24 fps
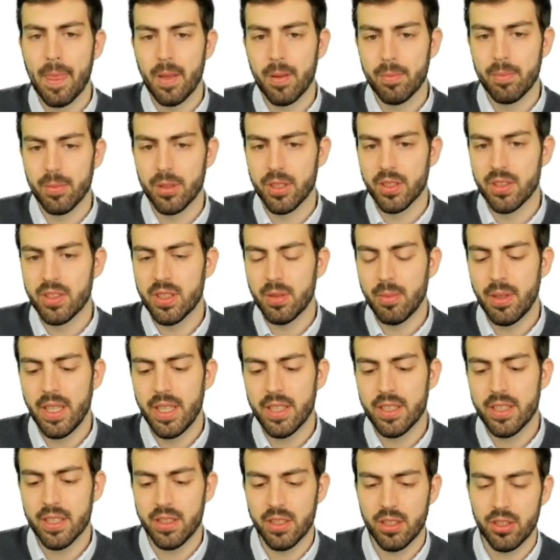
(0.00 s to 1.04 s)
But the
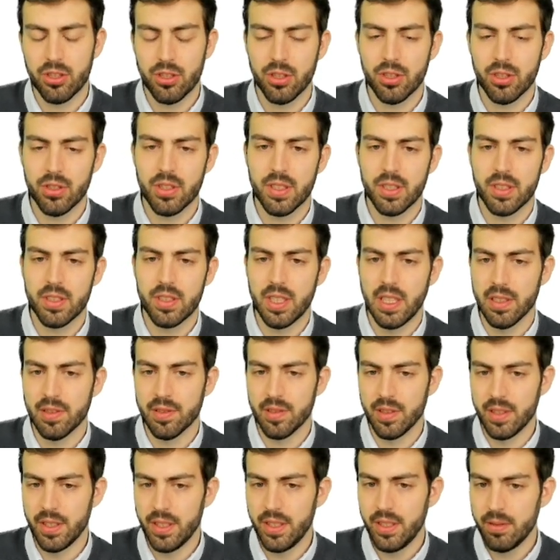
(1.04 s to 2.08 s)
simulation is just a
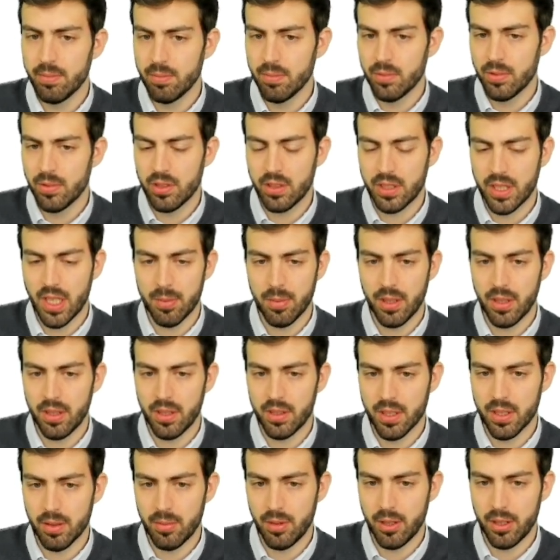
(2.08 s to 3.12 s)
CFD, similar
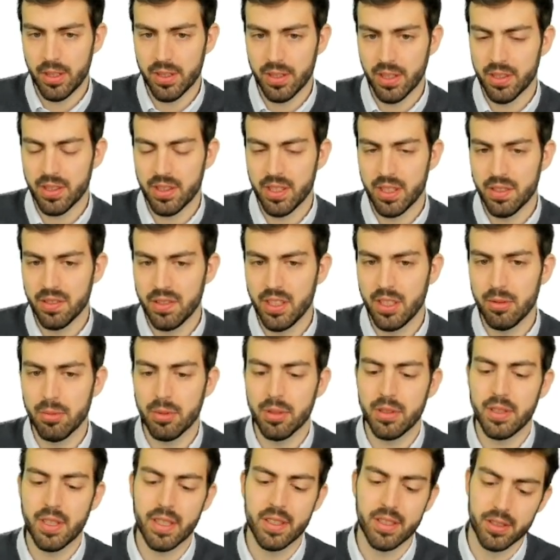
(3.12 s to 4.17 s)
to a CFD, but
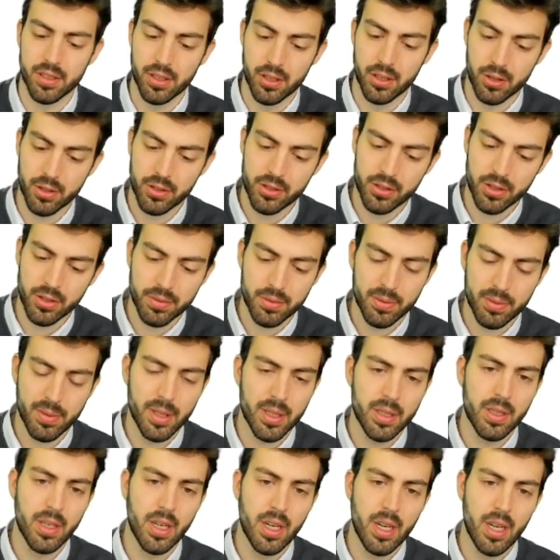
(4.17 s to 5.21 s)
then in our
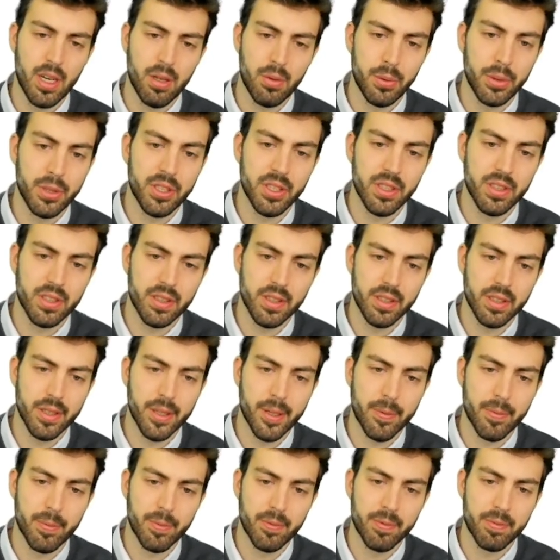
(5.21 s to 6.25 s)
software, which is
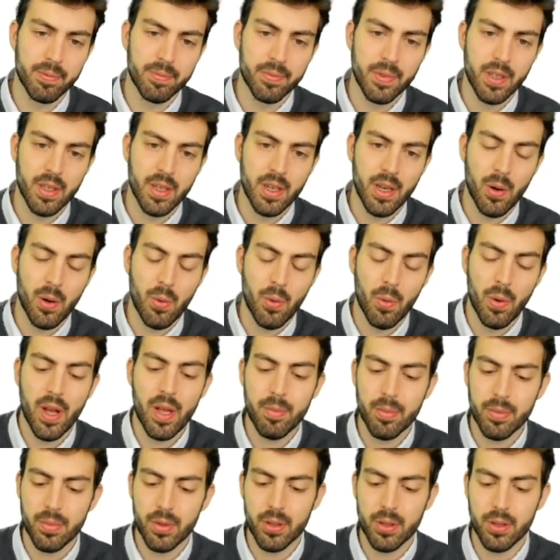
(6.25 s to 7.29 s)
way
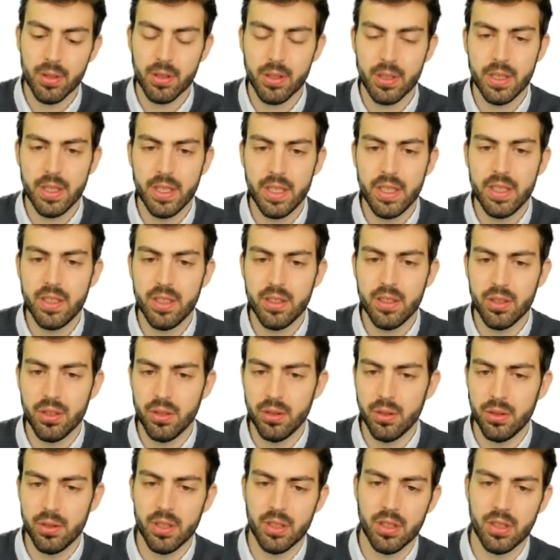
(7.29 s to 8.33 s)
more easy to
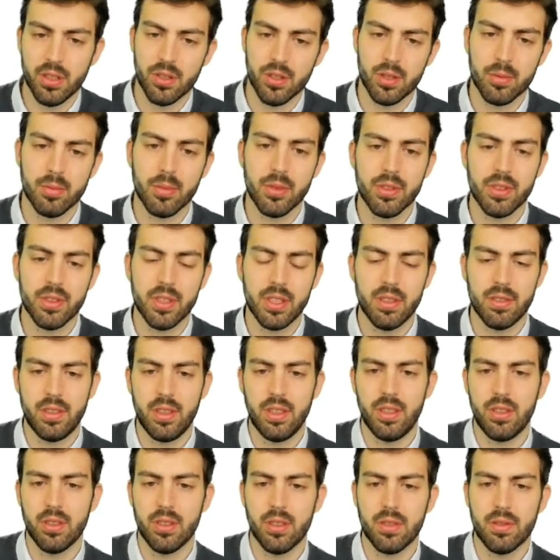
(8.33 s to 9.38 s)
use than a normal CFD
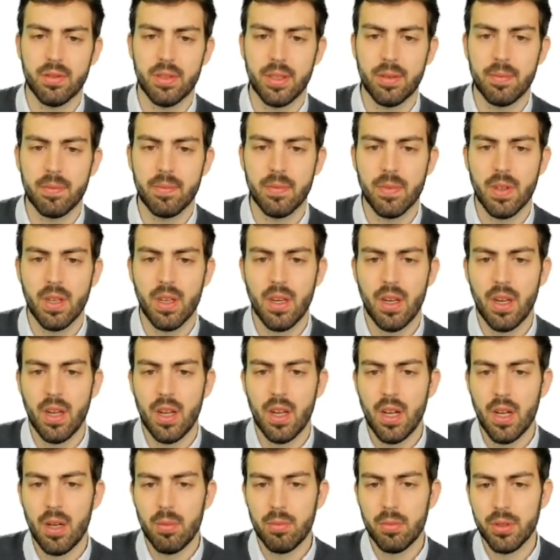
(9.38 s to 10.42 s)
software.
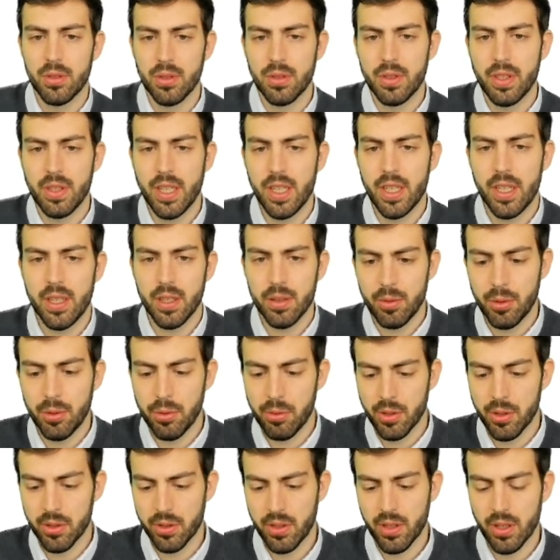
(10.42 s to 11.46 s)
But today we
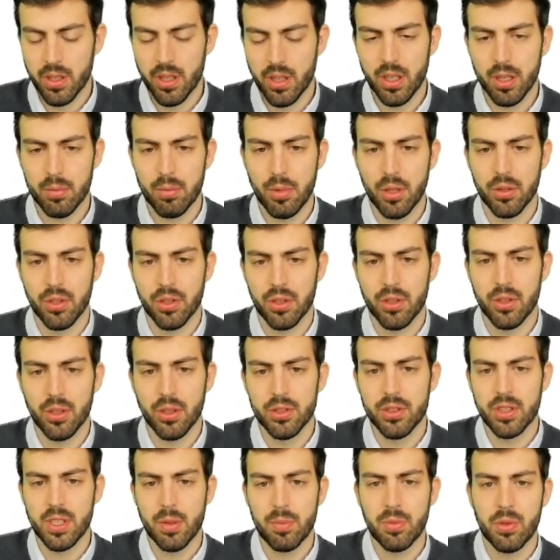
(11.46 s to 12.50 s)
were talking about the
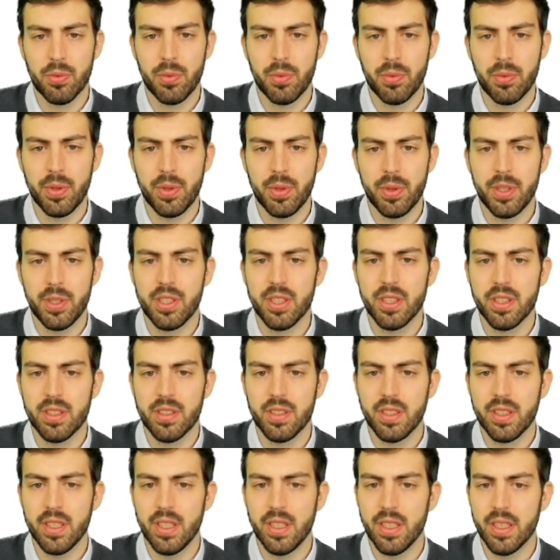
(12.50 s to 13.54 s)
concept, which is the
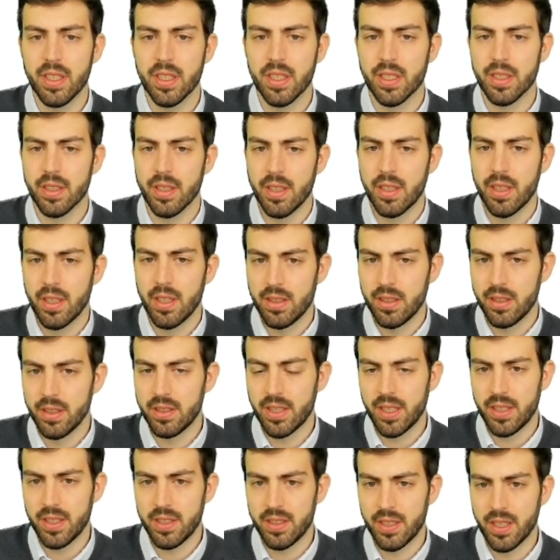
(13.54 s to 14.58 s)
standard
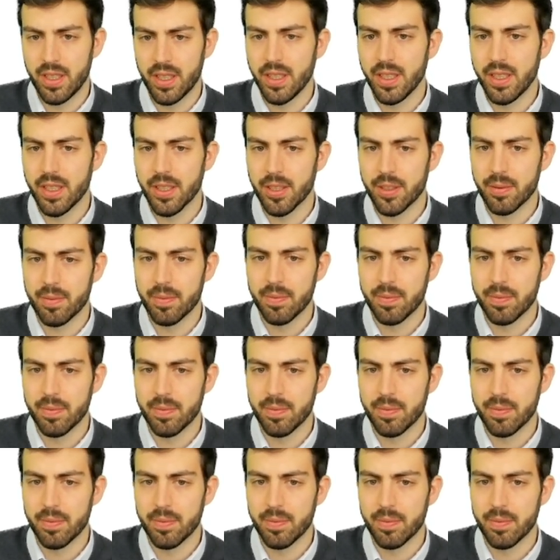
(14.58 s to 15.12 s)
design here.